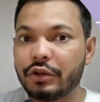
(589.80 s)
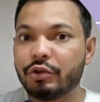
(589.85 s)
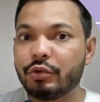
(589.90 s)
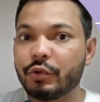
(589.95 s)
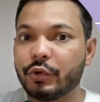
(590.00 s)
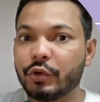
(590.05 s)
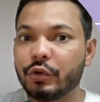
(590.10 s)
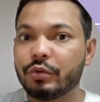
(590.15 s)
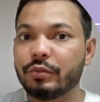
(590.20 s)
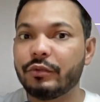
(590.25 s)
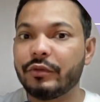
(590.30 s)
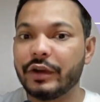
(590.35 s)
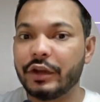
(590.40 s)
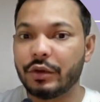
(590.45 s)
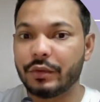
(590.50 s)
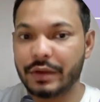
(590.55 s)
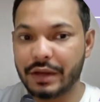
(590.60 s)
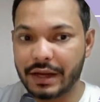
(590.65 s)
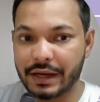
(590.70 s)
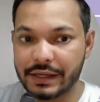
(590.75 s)
YouTube
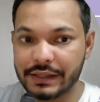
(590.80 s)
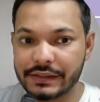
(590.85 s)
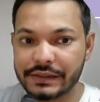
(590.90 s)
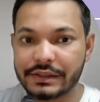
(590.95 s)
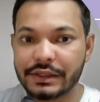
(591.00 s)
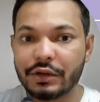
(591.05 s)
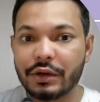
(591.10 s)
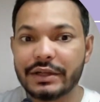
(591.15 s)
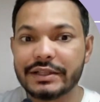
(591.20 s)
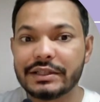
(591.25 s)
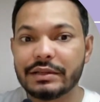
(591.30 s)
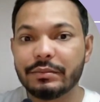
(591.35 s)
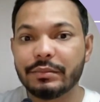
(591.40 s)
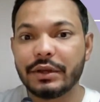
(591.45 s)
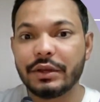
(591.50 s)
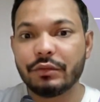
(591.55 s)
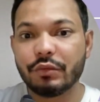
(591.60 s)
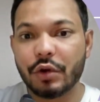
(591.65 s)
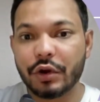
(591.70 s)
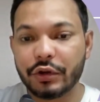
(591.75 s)
video ads. Now, I
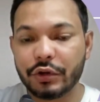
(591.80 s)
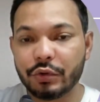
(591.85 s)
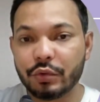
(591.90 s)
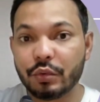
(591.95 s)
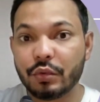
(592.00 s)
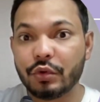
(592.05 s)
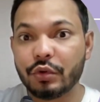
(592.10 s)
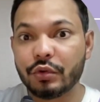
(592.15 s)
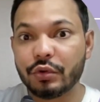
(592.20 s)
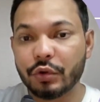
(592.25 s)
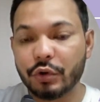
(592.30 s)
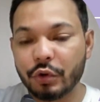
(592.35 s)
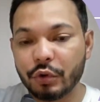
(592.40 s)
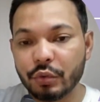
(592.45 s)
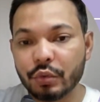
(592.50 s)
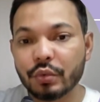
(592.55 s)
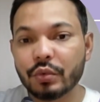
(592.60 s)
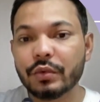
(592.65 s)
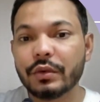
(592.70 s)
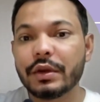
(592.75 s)
simply want you
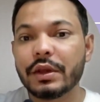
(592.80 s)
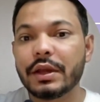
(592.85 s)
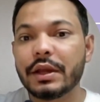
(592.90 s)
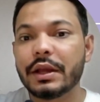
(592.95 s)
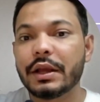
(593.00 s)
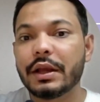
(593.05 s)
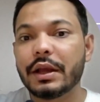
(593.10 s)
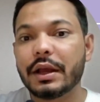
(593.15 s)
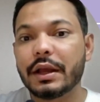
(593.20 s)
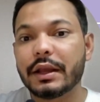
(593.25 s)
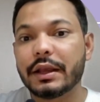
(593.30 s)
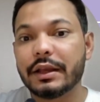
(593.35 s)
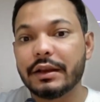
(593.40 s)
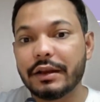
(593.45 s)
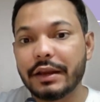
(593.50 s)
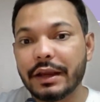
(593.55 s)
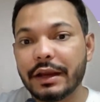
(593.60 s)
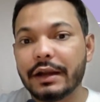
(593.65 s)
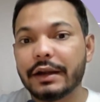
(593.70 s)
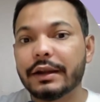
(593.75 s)
to
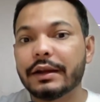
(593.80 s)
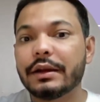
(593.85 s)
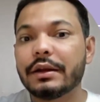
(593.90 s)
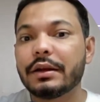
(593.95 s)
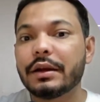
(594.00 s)
create